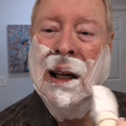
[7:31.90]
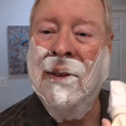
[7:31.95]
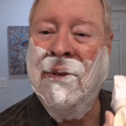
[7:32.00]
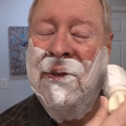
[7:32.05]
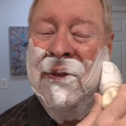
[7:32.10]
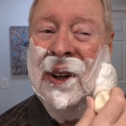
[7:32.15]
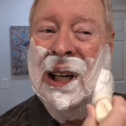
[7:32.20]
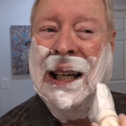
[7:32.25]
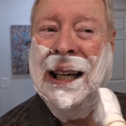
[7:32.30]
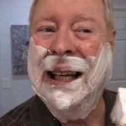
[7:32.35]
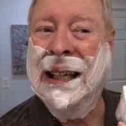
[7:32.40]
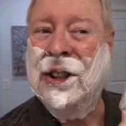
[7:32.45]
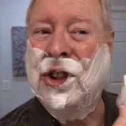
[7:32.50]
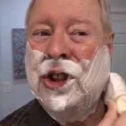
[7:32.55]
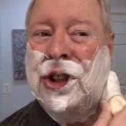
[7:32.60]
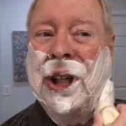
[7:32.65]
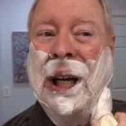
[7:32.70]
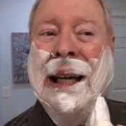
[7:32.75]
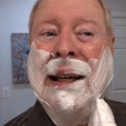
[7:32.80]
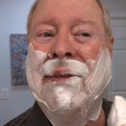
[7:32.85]
Phoenix
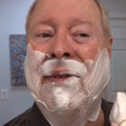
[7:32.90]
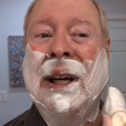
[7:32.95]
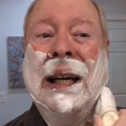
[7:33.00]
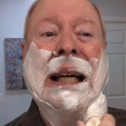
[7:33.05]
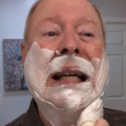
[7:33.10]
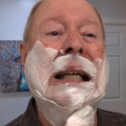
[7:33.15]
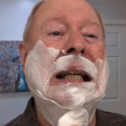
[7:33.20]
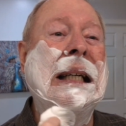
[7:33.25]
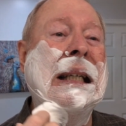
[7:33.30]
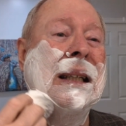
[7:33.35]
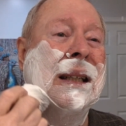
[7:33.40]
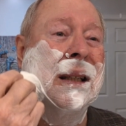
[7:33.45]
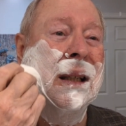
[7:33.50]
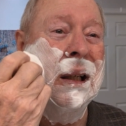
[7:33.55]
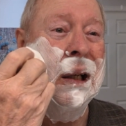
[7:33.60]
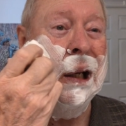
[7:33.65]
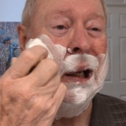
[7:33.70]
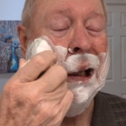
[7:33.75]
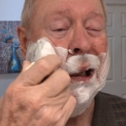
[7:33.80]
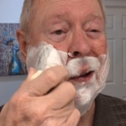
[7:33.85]
Shaving
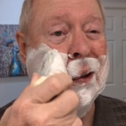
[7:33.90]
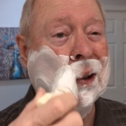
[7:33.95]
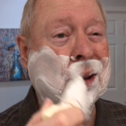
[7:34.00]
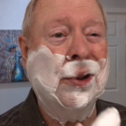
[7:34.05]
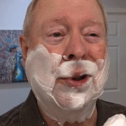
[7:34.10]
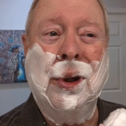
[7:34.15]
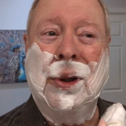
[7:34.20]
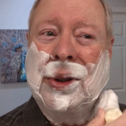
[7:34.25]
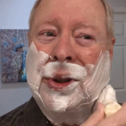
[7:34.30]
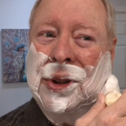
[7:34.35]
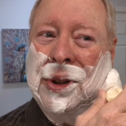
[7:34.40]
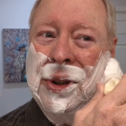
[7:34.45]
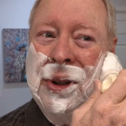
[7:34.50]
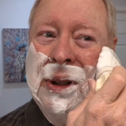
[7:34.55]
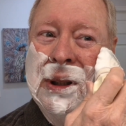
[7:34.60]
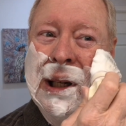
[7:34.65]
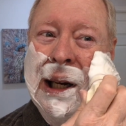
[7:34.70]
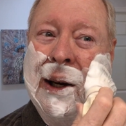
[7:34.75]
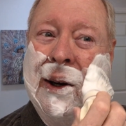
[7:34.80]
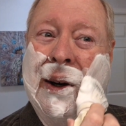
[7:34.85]
in the search
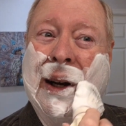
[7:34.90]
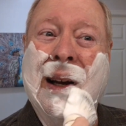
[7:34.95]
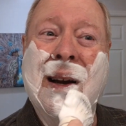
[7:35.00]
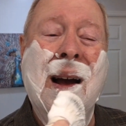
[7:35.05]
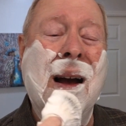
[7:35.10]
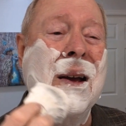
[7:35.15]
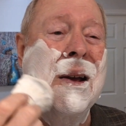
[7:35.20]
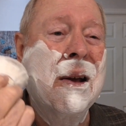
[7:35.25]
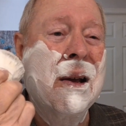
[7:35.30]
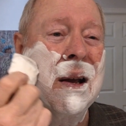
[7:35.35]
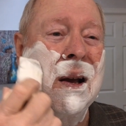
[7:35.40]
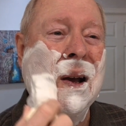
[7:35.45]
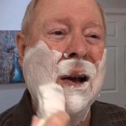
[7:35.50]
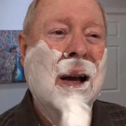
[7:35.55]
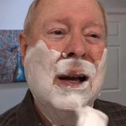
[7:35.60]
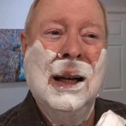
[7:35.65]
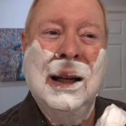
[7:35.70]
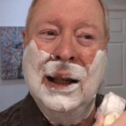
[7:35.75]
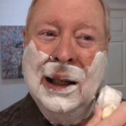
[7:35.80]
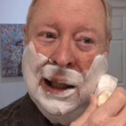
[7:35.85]
area,
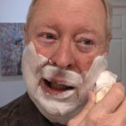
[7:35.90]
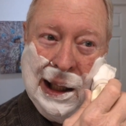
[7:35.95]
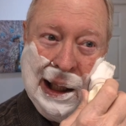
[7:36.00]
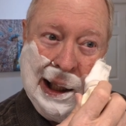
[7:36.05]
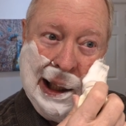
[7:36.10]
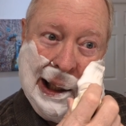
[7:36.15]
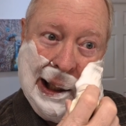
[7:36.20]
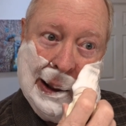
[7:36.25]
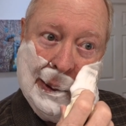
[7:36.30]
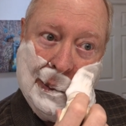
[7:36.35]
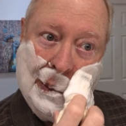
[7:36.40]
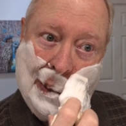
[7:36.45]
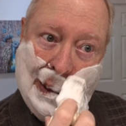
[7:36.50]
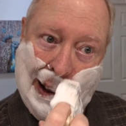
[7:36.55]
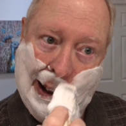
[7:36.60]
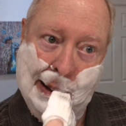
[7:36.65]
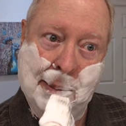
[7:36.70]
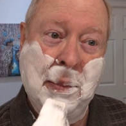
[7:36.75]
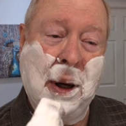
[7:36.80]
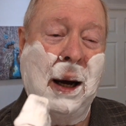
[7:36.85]
it will
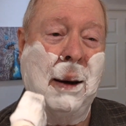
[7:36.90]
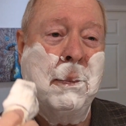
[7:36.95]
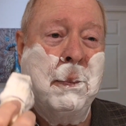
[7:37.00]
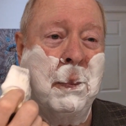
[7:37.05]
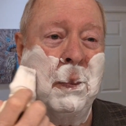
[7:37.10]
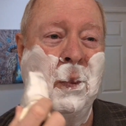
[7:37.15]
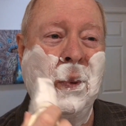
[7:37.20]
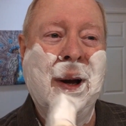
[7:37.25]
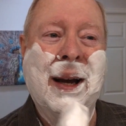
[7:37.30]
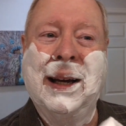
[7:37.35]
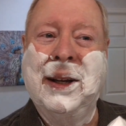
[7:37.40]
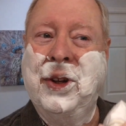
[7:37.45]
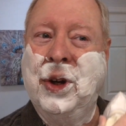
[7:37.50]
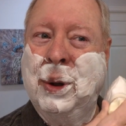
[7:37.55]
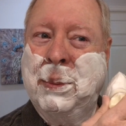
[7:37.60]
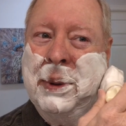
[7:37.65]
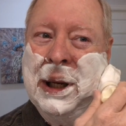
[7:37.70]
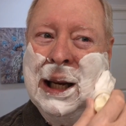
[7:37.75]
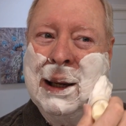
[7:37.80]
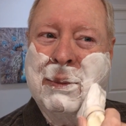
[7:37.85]
come up and
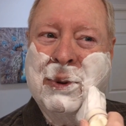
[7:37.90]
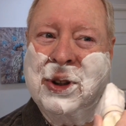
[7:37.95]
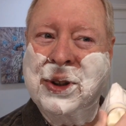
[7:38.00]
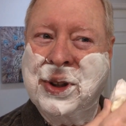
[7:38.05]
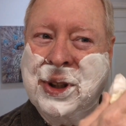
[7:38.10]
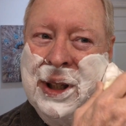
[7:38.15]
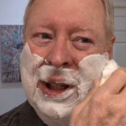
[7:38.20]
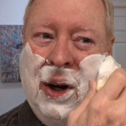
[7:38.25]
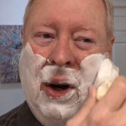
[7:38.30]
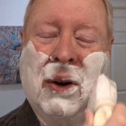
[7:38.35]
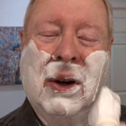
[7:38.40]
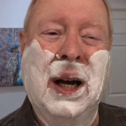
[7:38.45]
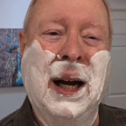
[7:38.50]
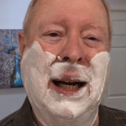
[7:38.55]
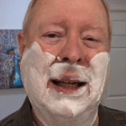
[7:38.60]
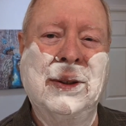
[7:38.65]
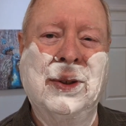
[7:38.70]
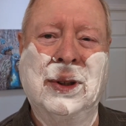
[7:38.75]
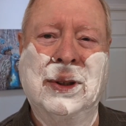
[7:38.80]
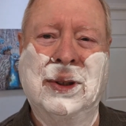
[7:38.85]
you'll be able to see all
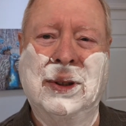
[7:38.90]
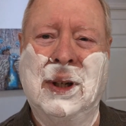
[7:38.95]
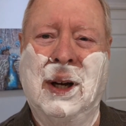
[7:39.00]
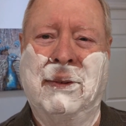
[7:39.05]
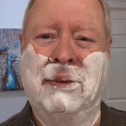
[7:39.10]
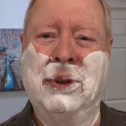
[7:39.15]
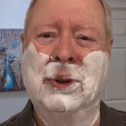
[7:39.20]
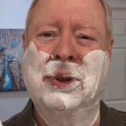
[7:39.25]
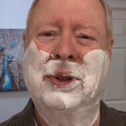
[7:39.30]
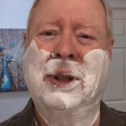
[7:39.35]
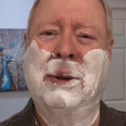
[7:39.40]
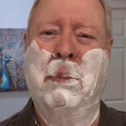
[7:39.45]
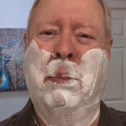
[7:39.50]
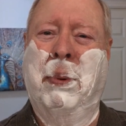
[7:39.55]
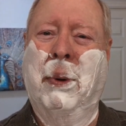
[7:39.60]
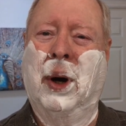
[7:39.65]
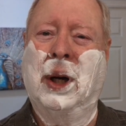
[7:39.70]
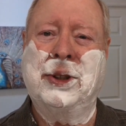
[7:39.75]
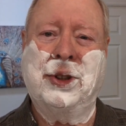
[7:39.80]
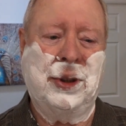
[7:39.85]
kinds of stuff. You'll see
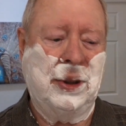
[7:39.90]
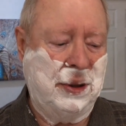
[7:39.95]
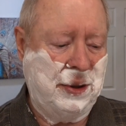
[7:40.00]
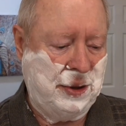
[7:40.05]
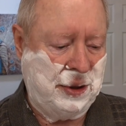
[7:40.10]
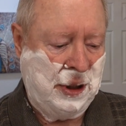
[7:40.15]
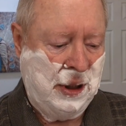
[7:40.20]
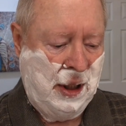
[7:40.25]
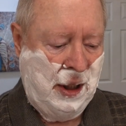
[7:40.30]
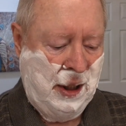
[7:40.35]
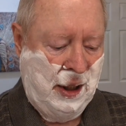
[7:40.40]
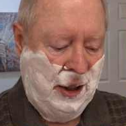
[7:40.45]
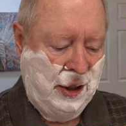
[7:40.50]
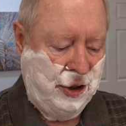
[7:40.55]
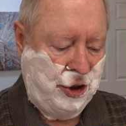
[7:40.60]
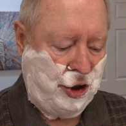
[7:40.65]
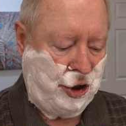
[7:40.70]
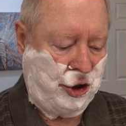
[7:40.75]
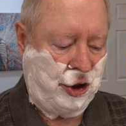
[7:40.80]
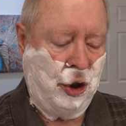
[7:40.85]
brushes,
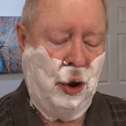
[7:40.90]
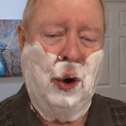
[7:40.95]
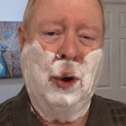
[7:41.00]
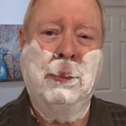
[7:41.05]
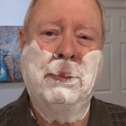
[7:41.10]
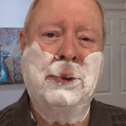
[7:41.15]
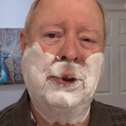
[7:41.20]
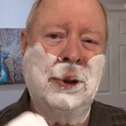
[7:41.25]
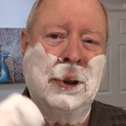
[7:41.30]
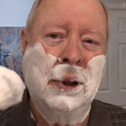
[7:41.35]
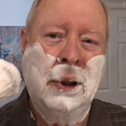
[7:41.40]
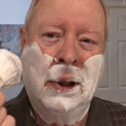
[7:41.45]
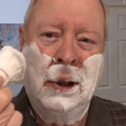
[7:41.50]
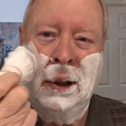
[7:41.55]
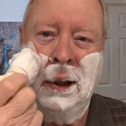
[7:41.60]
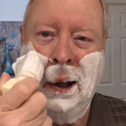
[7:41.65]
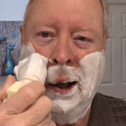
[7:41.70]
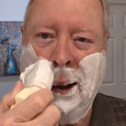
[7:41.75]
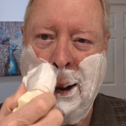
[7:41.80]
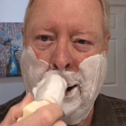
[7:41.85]
soaps,
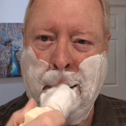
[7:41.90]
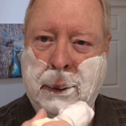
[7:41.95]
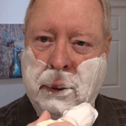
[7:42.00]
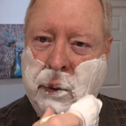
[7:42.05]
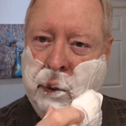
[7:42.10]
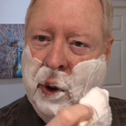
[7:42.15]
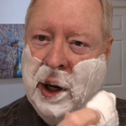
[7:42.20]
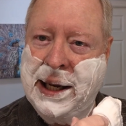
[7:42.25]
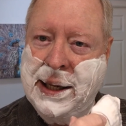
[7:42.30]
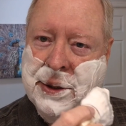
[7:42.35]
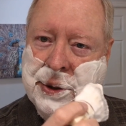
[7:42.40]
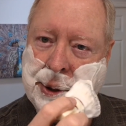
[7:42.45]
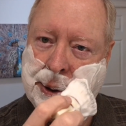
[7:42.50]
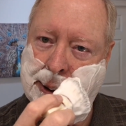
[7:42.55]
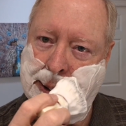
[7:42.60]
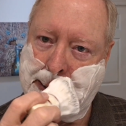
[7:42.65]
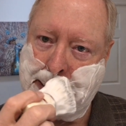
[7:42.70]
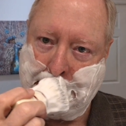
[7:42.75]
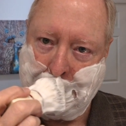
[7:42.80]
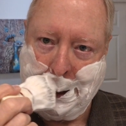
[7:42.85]

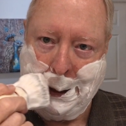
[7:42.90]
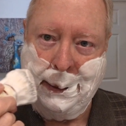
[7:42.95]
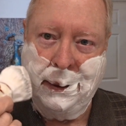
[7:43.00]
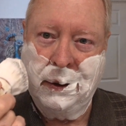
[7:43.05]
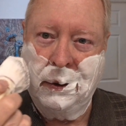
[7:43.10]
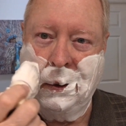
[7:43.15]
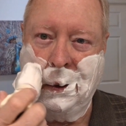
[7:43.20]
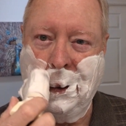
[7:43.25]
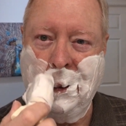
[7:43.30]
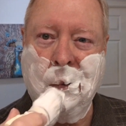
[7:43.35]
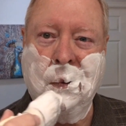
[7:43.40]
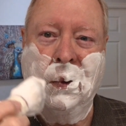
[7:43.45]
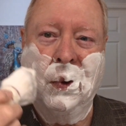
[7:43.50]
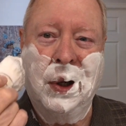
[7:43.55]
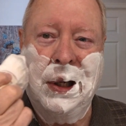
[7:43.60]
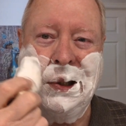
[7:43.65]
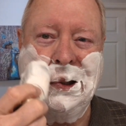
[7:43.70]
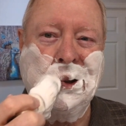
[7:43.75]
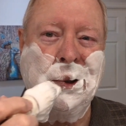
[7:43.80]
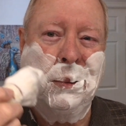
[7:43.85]
razors,
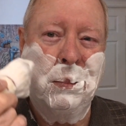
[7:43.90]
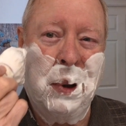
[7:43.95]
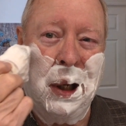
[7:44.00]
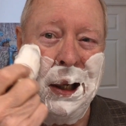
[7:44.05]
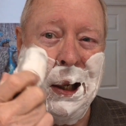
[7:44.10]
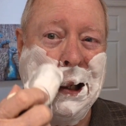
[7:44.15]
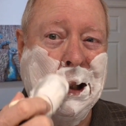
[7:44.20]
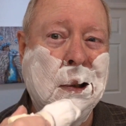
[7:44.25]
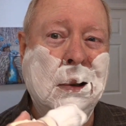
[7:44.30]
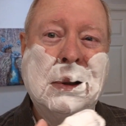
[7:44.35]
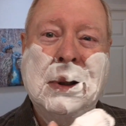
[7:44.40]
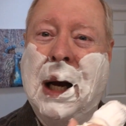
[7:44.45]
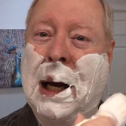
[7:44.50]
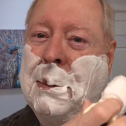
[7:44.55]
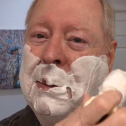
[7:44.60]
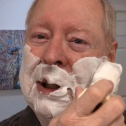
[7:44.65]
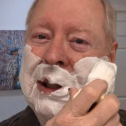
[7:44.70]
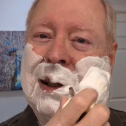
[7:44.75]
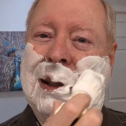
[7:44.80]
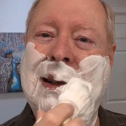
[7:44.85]
razor blades. I
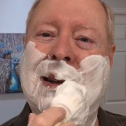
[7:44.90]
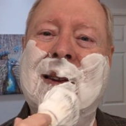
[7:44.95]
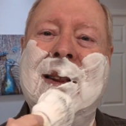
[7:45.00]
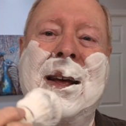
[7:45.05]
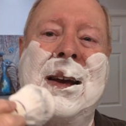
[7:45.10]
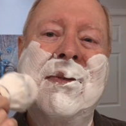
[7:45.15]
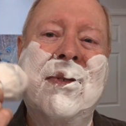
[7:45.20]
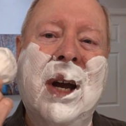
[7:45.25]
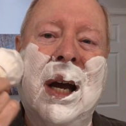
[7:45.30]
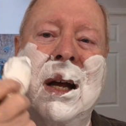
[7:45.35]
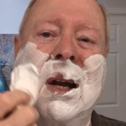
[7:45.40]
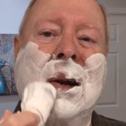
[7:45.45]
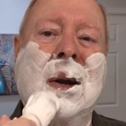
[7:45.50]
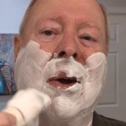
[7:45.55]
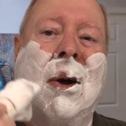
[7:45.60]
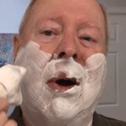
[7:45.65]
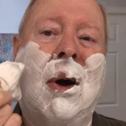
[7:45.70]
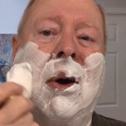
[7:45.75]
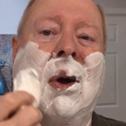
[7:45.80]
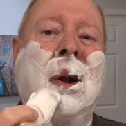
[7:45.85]
mean, they've got it
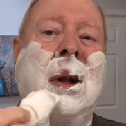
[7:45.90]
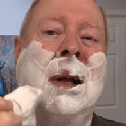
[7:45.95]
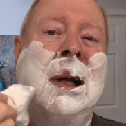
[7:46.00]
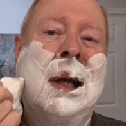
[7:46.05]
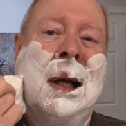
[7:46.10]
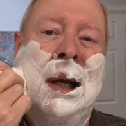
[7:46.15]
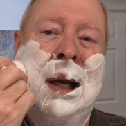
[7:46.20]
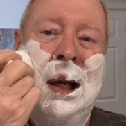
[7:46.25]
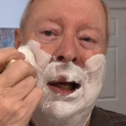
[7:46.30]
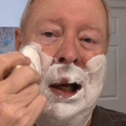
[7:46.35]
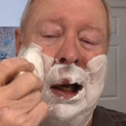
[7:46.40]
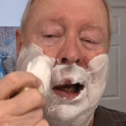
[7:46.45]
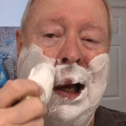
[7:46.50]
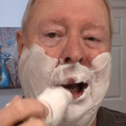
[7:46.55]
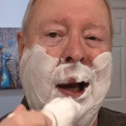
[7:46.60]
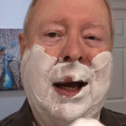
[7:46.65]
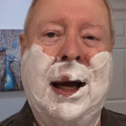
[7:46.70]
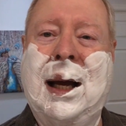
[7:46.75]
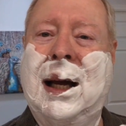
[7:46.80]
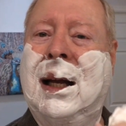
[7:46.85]
all.
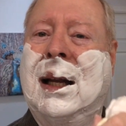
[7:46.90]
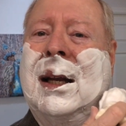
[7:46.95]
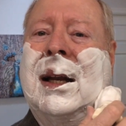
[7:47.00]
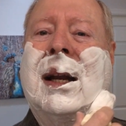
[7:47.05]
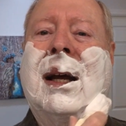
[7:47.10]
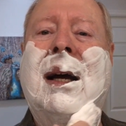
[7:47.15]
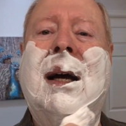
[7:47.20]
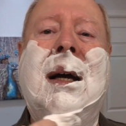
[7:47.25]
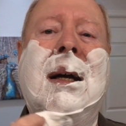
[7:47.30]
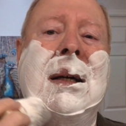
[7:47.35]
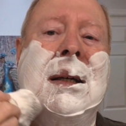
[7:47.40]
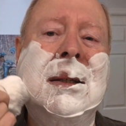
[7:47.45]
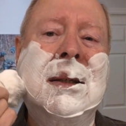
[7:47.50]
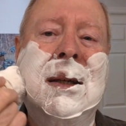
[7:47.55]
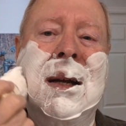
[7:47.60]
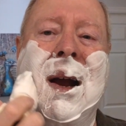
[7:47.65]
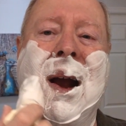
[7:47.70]
And